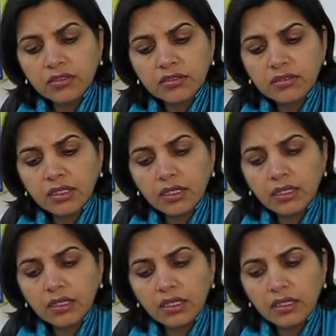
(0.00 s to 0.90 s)
because
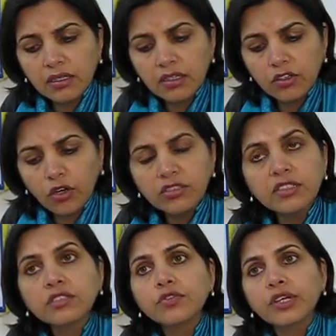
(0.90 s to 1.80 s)

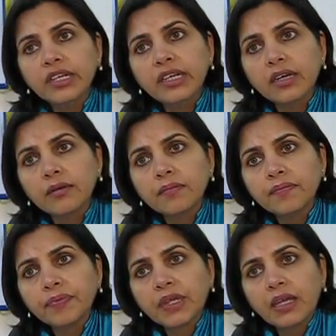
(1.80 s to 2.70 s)
not just for India,
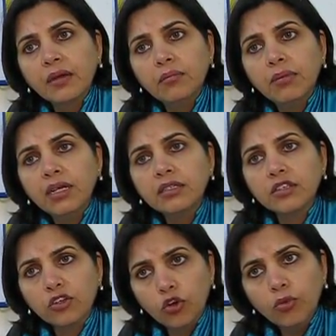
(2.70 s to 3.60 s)

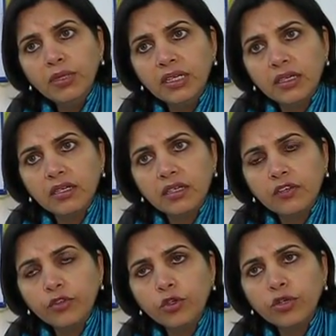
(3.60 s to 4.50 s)
but globally,
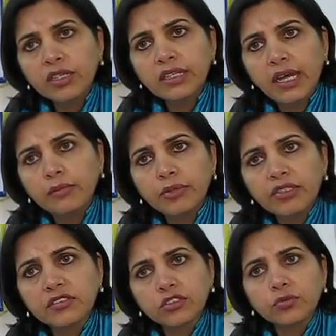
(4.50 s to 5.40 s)
if you look at the
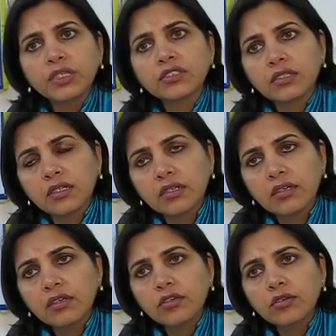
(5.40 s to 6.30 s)
amputee
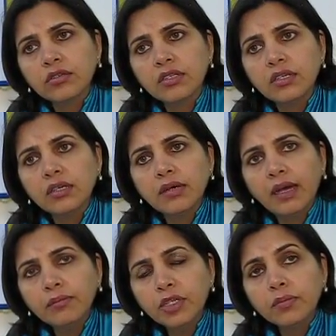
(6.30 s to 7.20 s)
situation, the
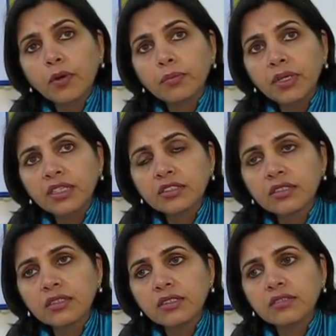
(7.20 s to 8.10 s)
amputee
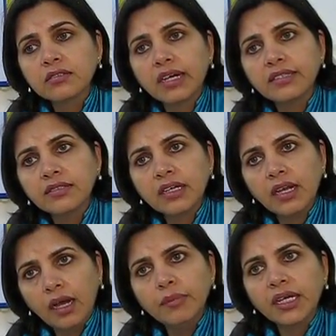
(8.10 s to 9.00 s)
population is rising
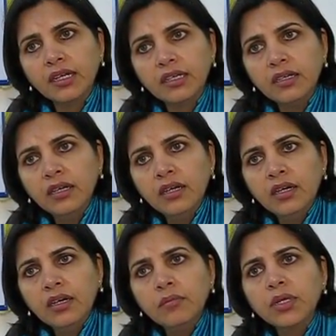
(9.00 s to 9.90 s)
alarmingly
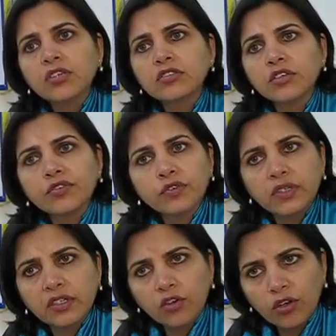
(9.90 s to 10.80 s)
because of
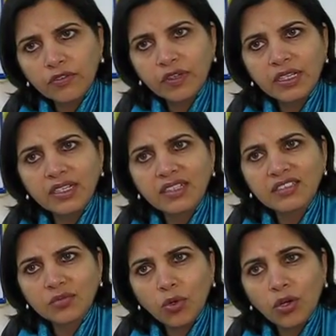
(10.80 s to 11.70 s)

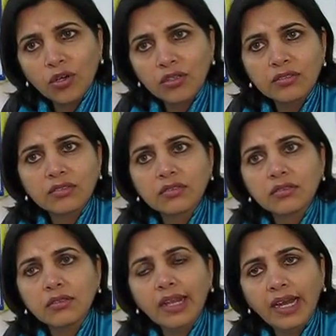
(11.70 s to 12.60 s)
conflicts, wars,
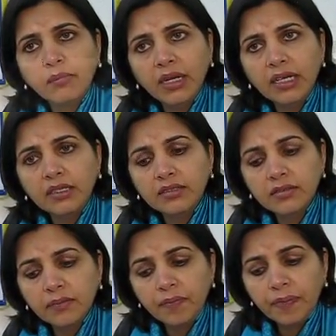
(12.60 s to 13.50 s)

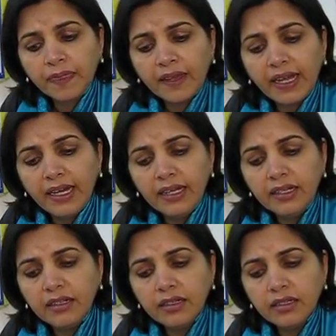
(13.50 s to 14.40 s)
landmines.
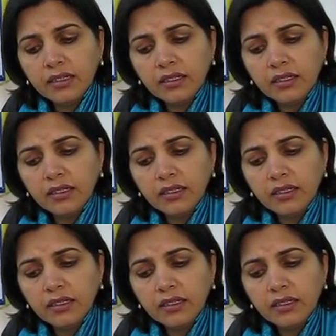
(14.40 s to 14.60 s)
And